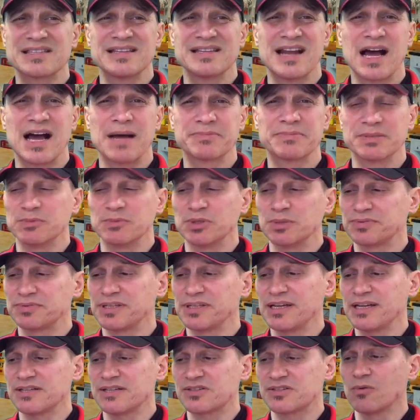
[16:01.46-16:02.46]
than optimal
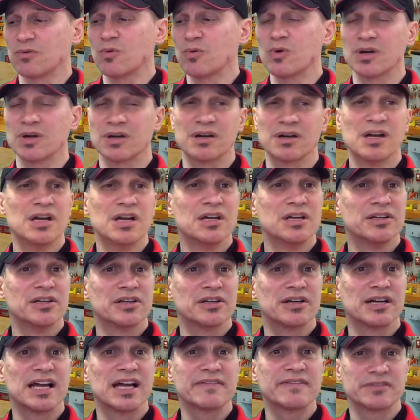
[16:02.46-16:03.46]
place, or you're
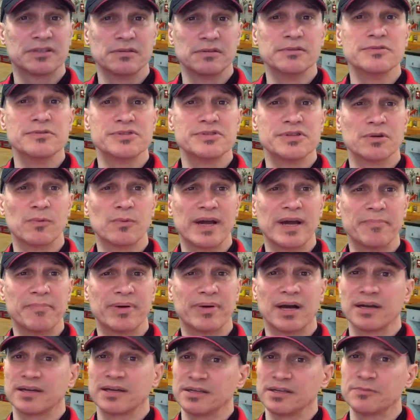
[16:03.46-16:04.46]
going to have to lose your weight
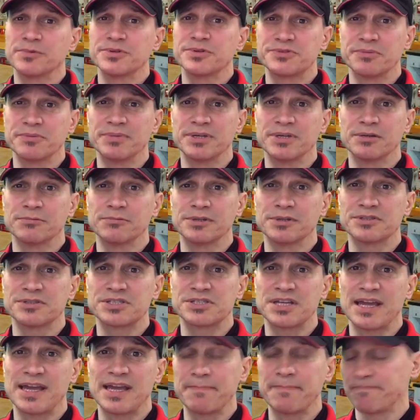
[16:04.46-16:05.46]
pocket, which would be a real
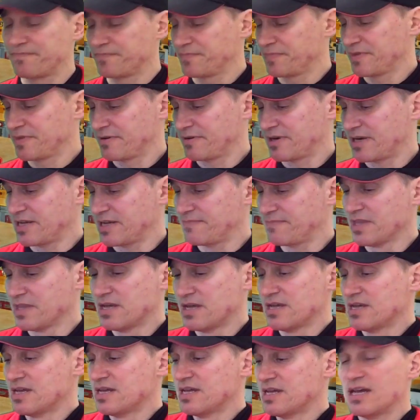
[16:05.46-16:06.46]
shame, right?
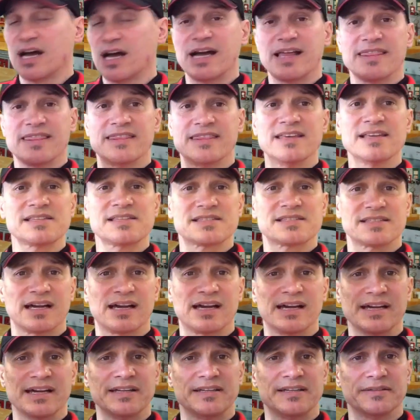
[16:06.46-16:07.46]
On this
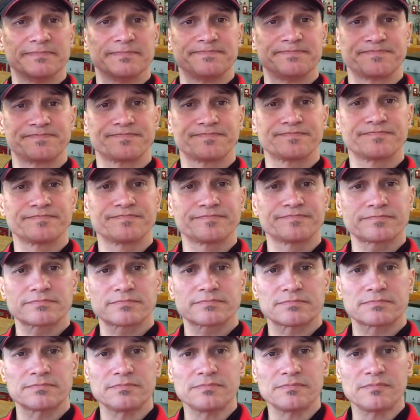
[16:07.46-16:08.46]
side,
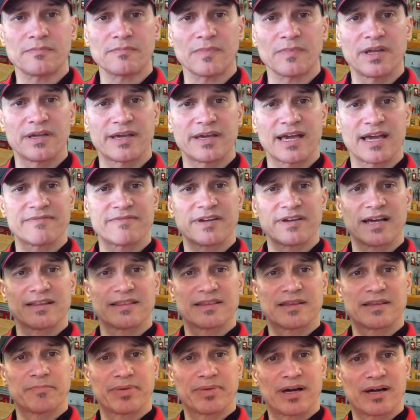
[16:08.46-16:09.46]
okay, I've got
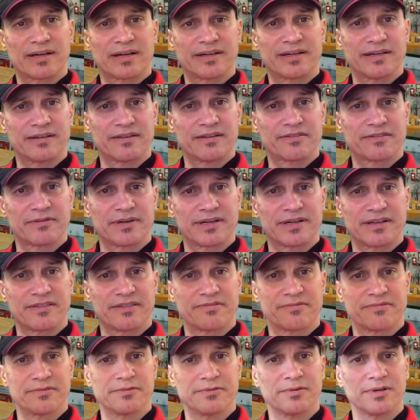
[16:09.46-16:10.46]
the pocket threaded
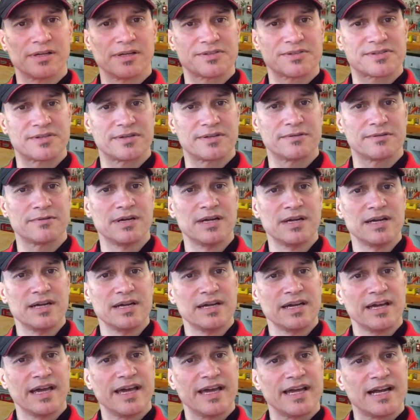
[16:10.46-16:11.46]
through also,
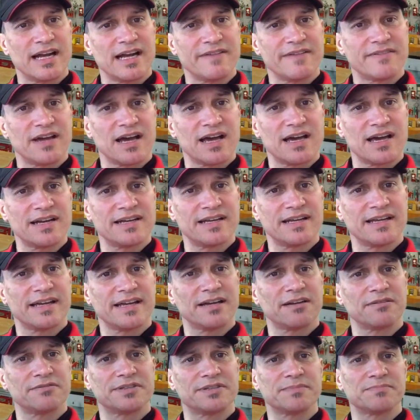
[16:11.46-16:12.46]
and I've got it
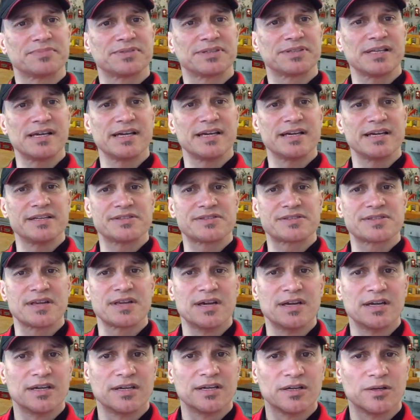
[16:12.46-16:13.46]
held in place
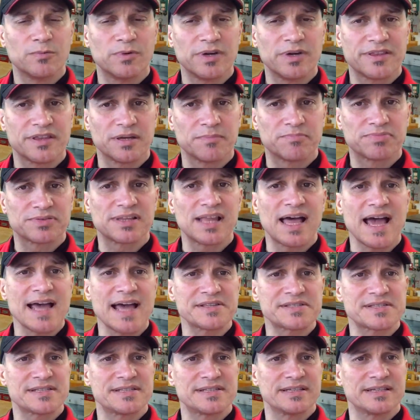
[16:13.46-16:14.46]
with a
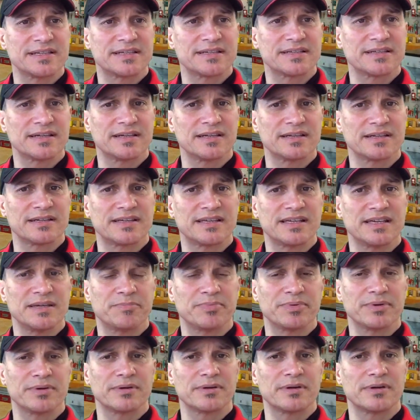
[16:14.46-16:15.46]
plastic
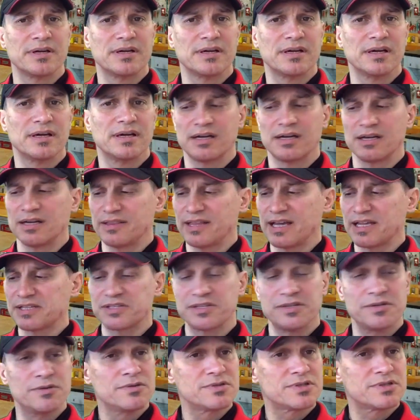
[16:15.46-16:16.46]
keeper.
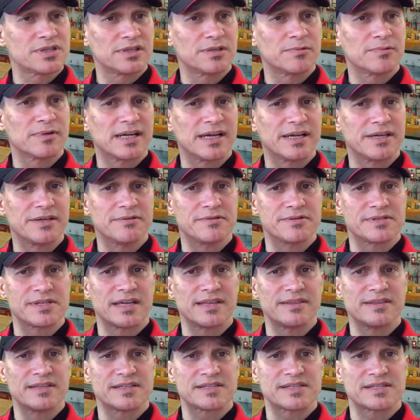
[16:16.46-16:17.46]
That's usually what I use
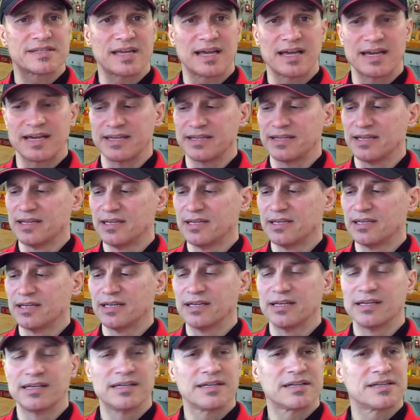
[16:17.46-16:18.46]
on this side,
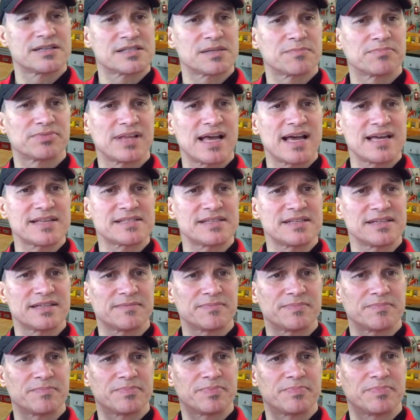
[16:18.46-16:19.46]
because the plastic
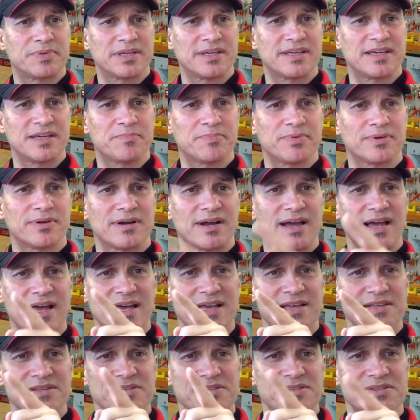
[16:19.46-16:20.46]
keeper
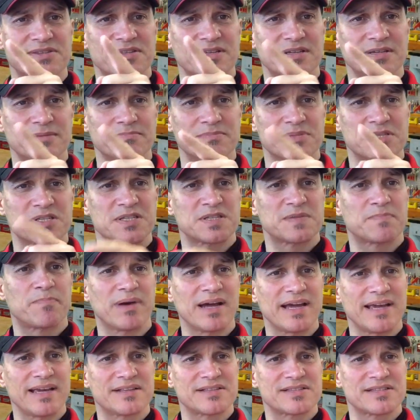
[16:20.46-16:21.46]
has some
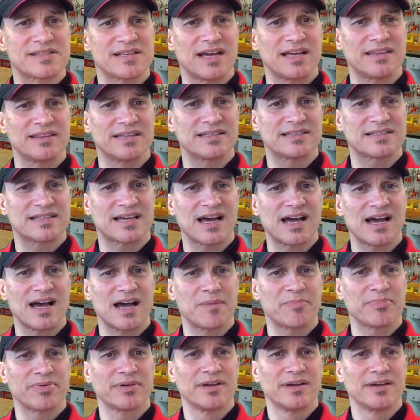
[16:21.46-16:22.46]
spikes on the
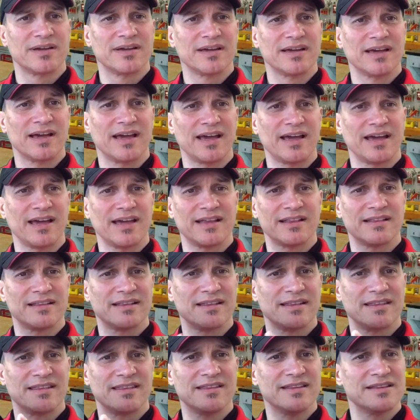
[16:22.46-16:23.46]
top, and
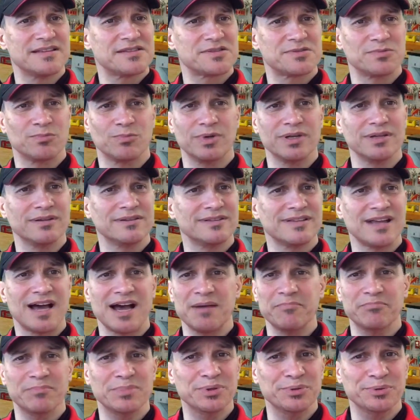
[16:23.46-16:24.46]
this will
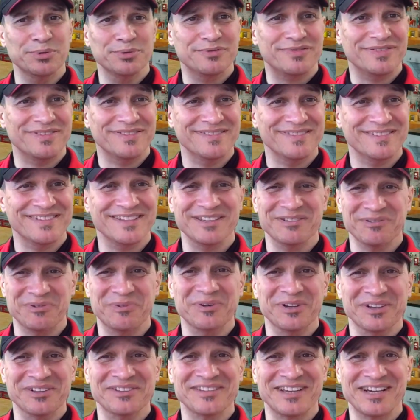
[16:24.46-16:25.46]
not move. It
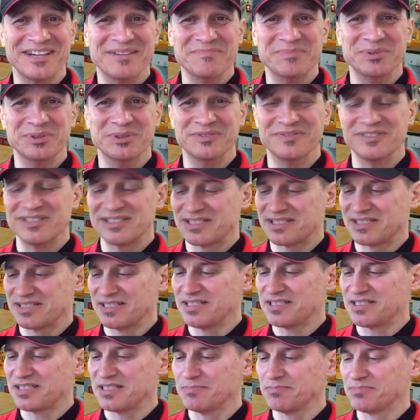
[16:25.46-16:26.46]
will not move.
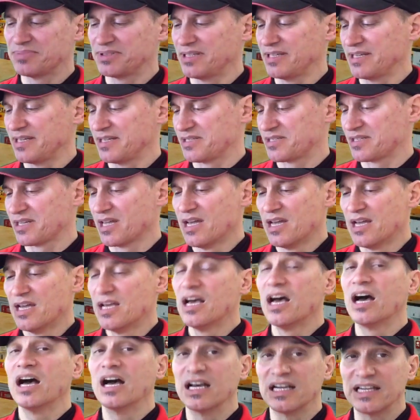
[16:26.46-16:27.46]
It's in place.
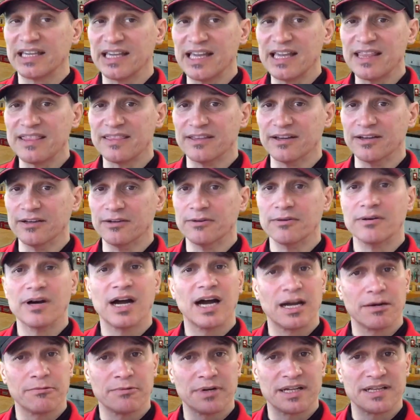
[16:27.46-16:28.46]
Again, though,
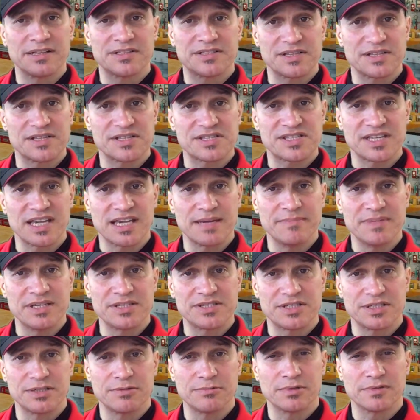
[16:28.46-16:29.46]
I run into the same
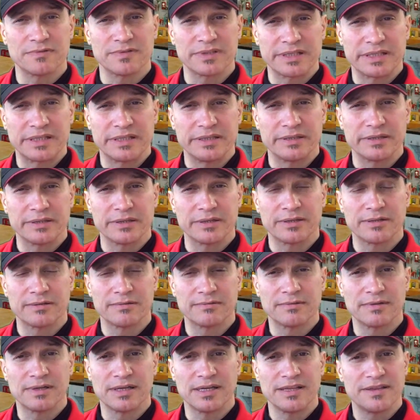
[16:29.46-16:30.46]
issue over here,
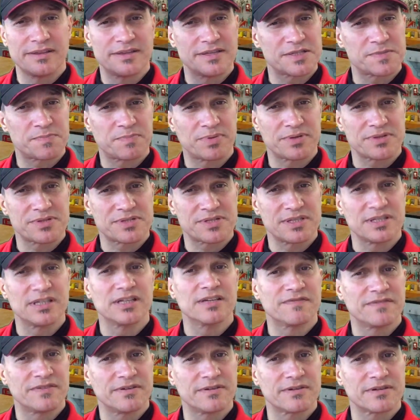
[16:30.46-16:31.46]
right? This person,
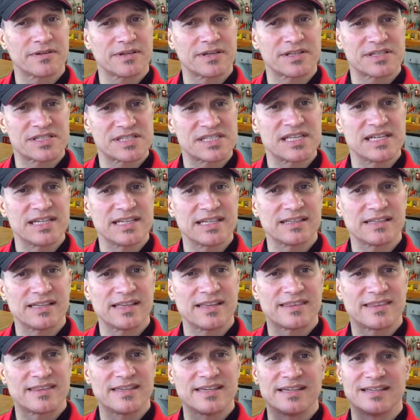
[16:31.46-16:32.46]
if they're exceedingly
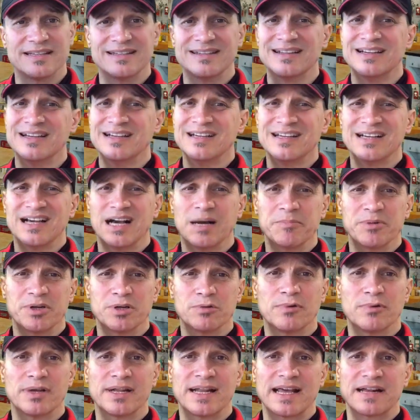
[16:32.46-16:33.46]
thin, I'm going to
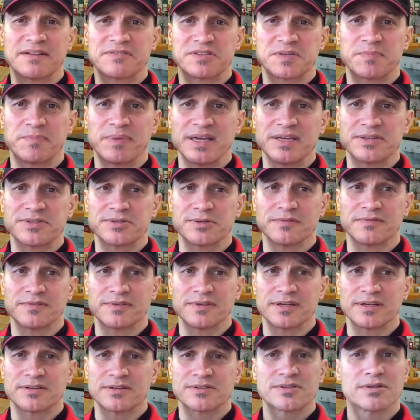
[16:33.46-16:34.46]
run out of space over
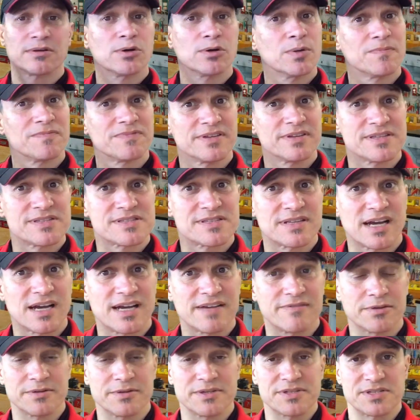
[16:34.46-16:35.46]
there. So hopefully this
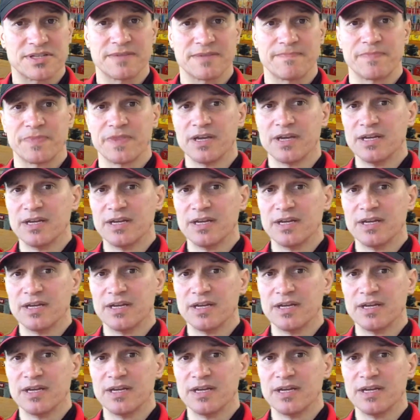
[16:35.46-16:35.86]
diver isn't.